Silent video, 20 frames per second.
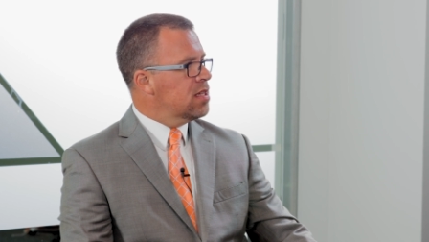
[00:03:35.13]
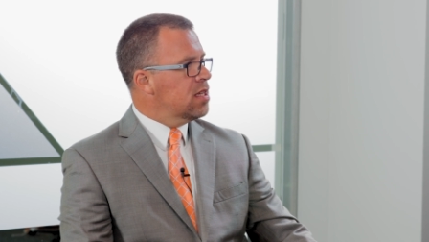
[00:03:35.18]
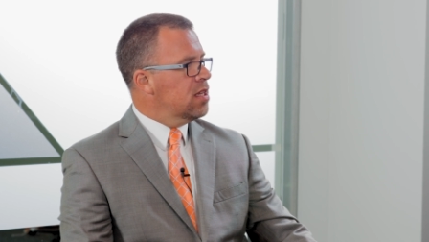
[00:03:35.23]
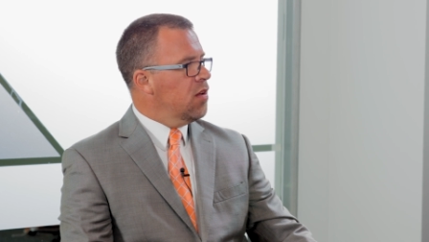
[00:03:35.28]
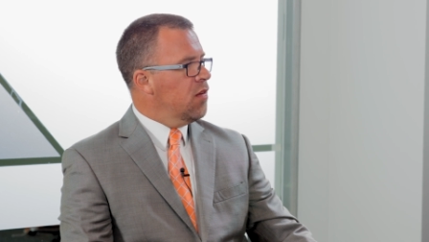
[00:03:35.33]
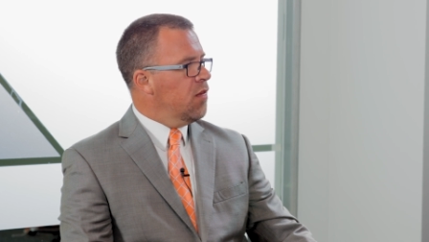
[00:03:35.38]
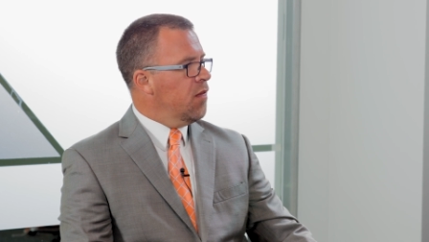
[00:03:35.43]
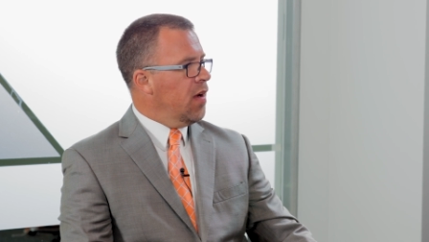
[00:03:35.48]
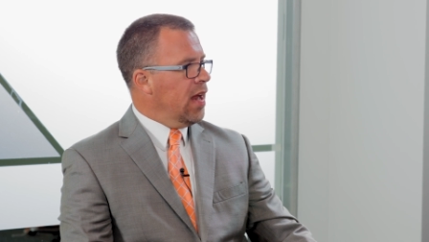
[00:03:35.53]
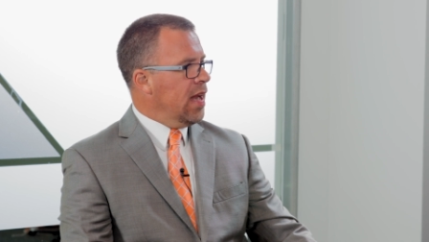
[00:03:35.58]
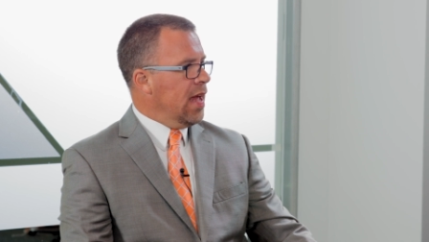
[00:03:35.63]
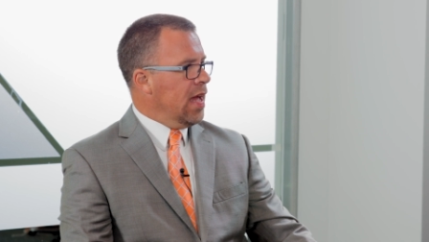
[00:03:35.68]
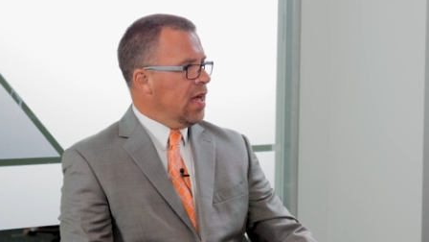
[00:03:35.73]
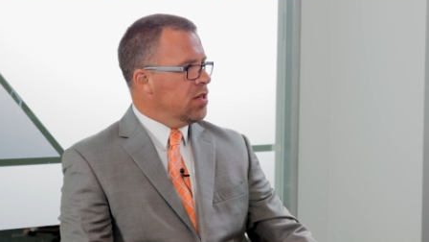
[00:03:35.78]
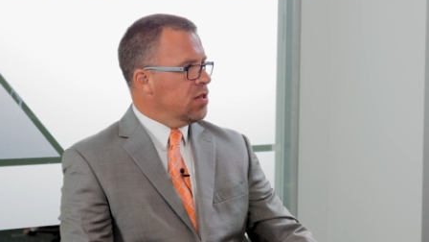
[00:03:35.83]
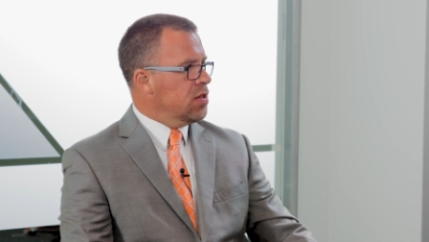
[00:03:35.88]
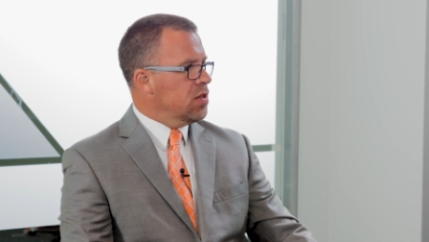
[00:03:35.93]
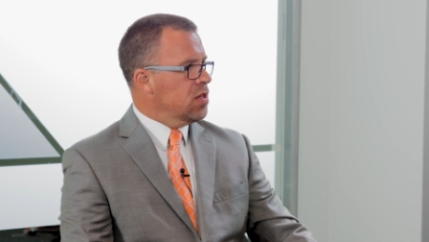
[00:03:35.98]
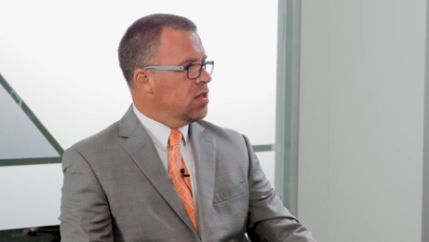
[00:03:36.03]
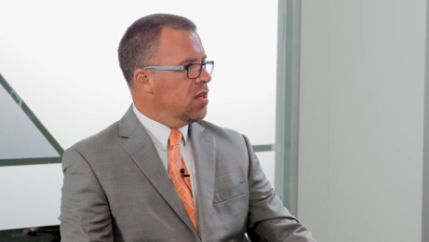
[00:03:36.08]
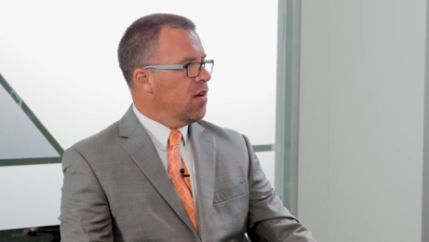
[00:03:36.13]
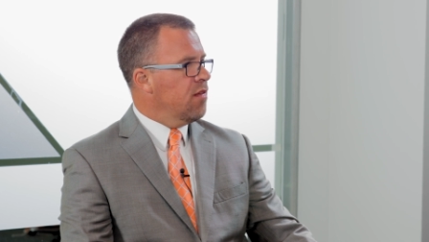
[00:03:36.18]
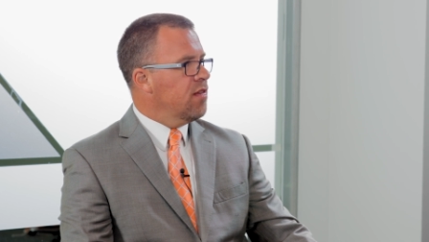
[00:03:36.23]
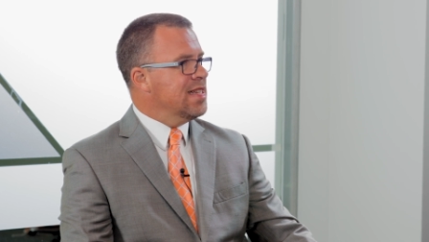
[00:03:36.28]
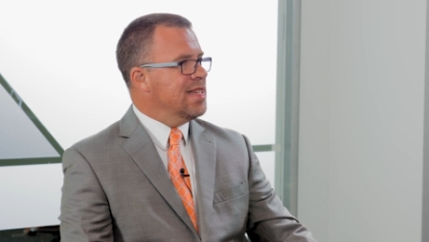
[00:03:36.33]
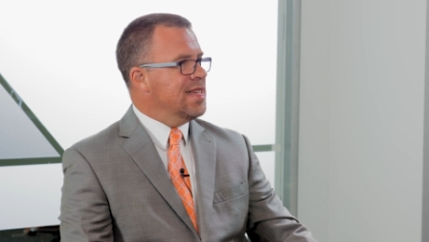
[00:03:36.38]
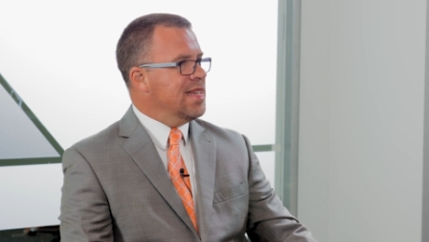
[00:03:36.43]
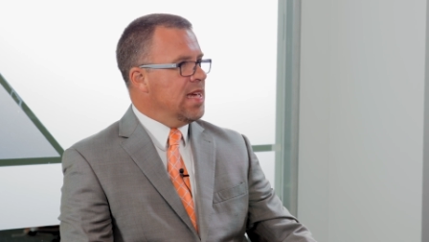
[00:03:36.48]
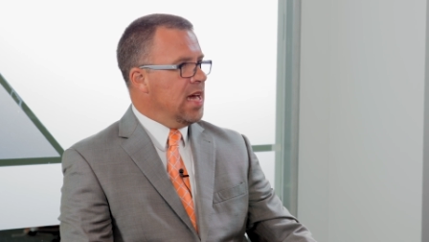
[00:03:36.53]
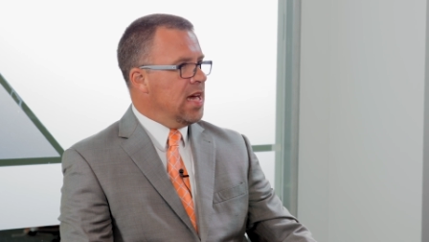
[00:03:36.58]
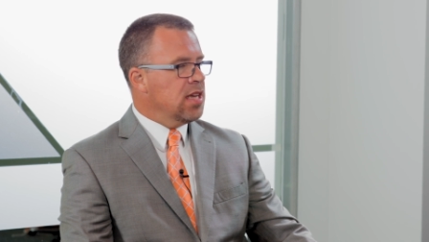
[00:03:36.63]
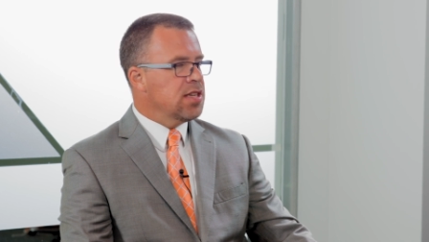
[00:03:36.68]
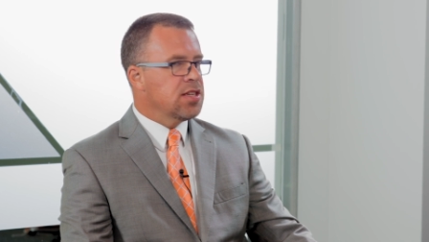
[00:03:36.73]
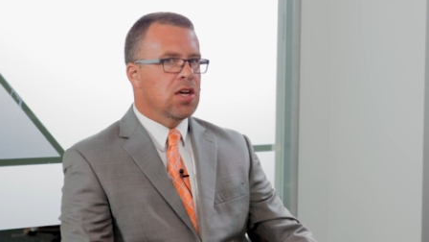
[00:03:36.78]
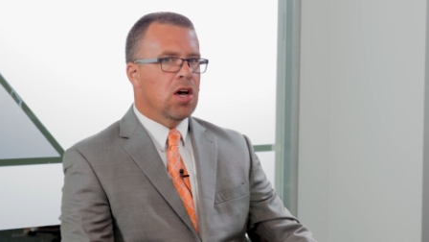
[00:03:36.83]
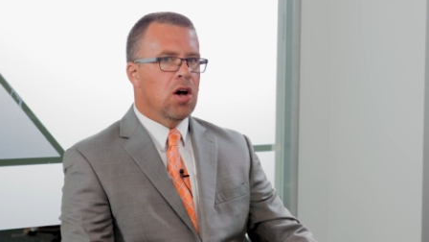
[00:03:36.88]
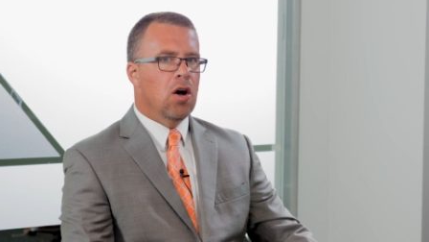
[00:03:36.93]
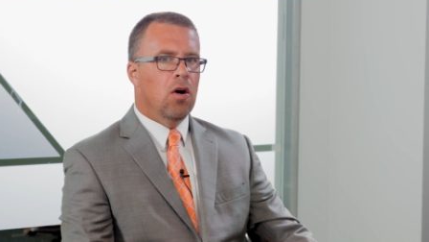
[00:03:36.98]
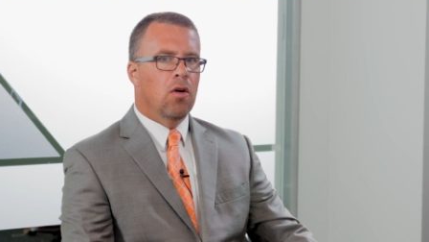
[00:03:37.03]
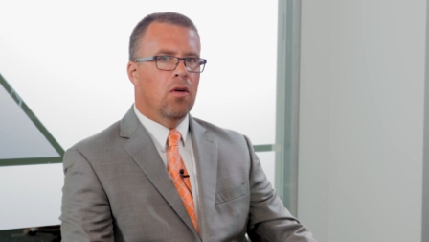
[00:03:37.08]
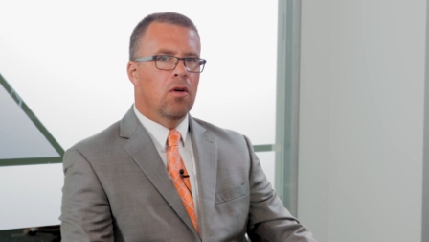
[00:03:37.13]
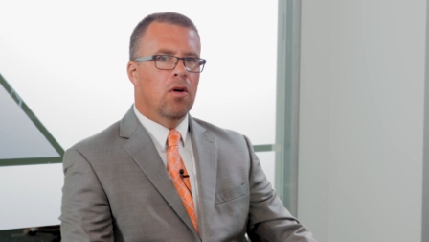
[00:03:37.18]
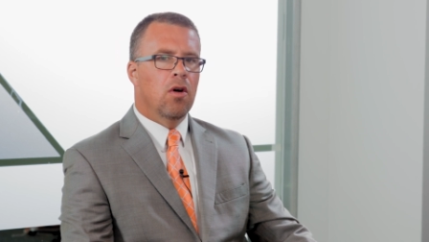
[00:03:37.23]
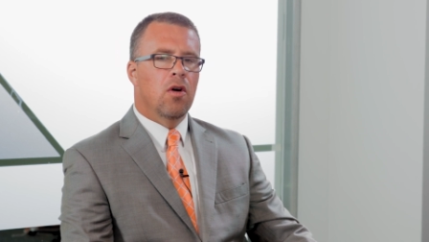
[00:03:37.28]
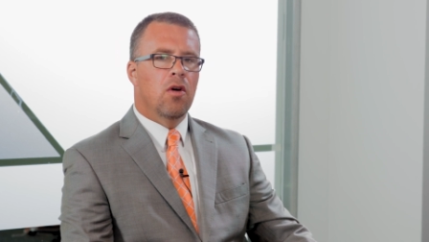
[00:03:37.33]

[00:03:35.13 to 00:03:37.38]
to the financials of a DSO